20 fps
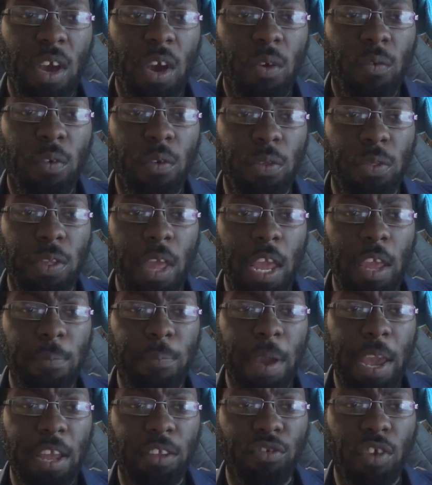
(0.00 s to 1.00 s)
With a steady
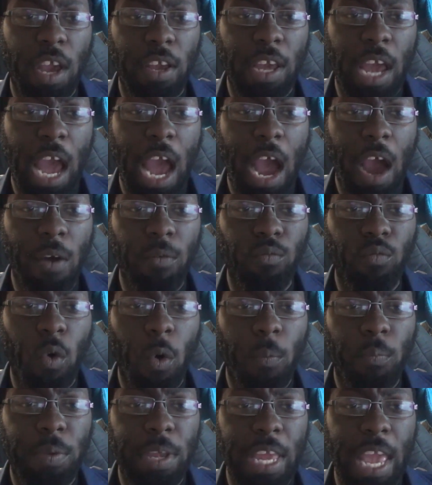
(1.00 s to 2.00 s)
paycheck, I
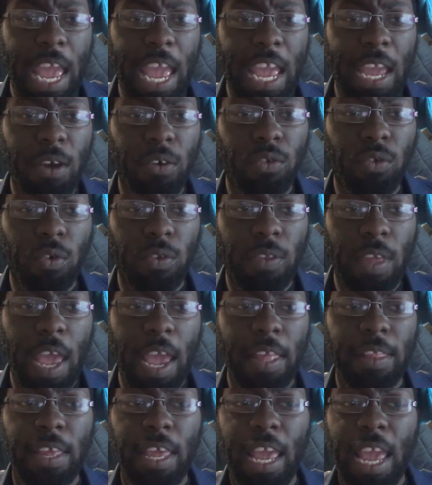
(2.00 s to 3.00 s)
will be able to
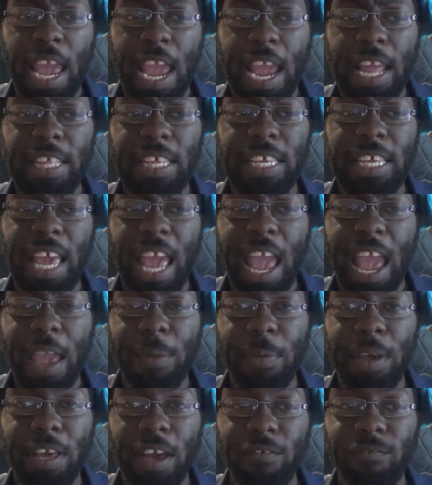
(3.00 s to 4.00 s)
attend any
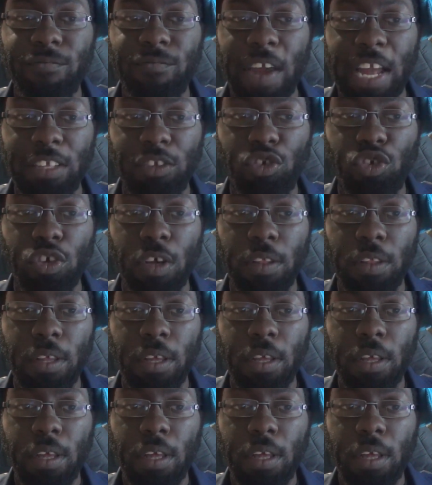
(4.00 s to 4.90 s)
anime convention,